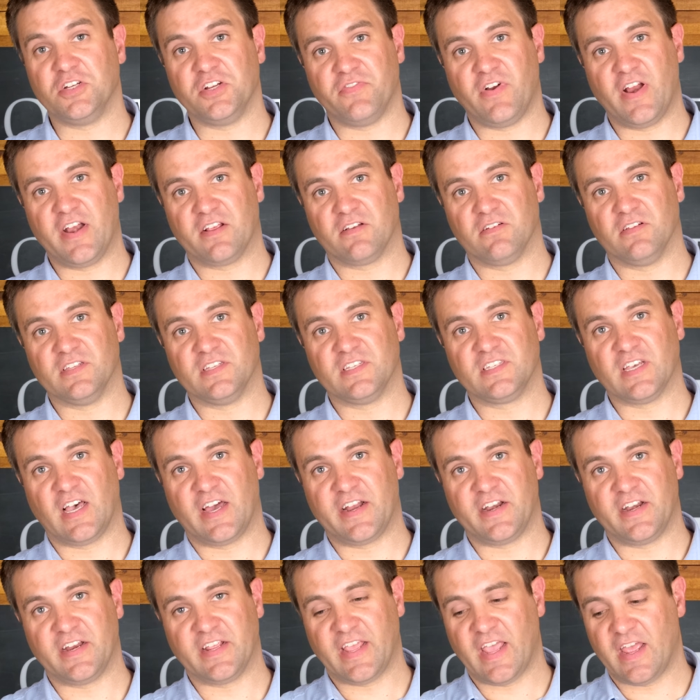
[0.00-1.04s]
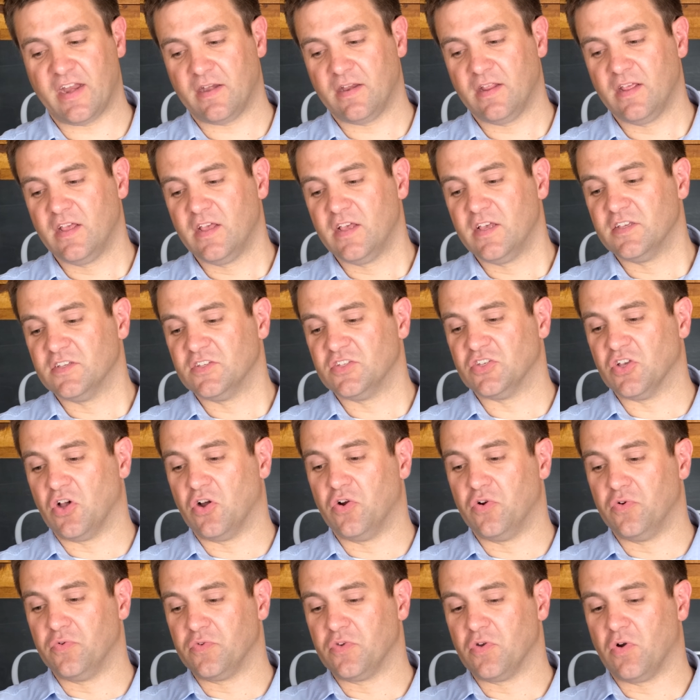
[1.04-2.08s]
reticle inside it again,
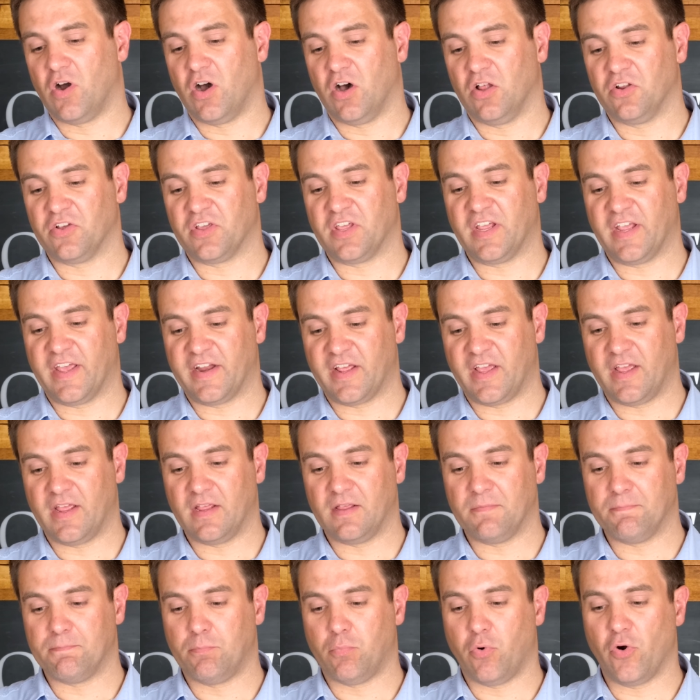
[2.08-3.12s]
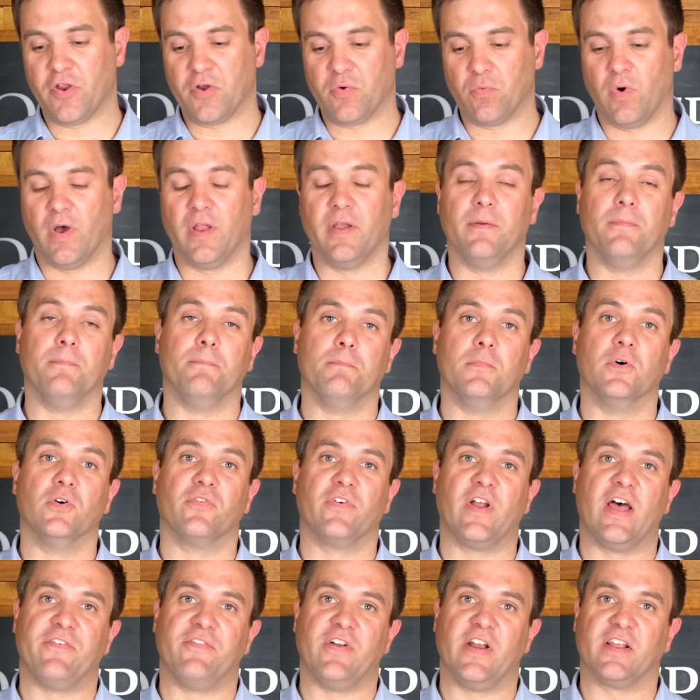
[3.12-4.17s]
so you are looking at a 0.1 1
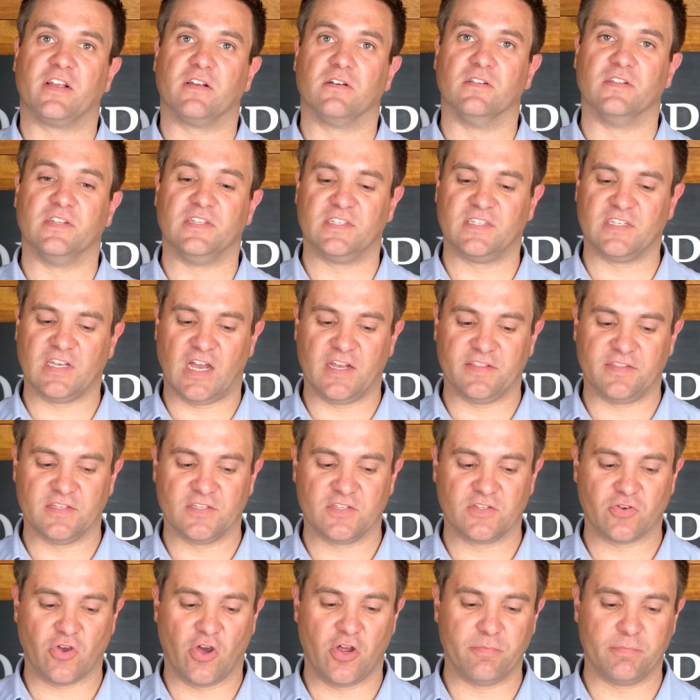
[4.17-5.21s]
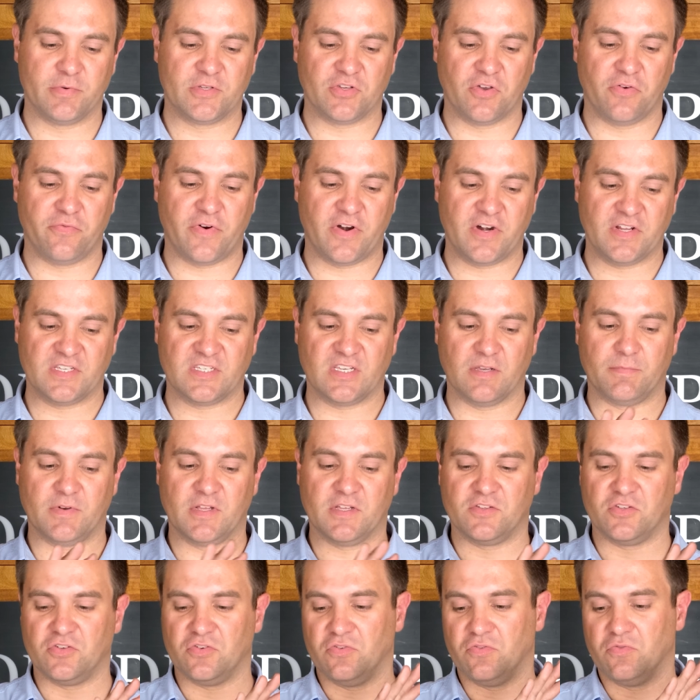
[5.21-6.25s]
rad reticle inside the scope, so very
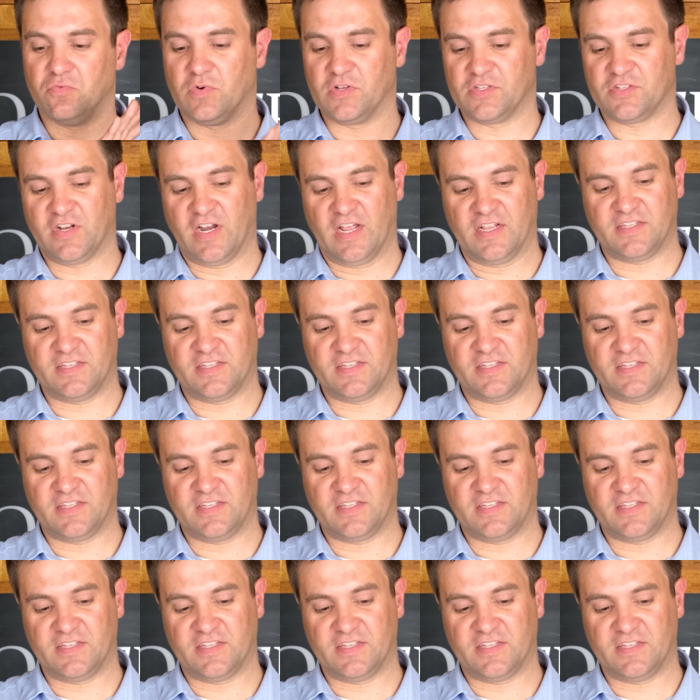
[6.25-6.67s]
similar to what's on our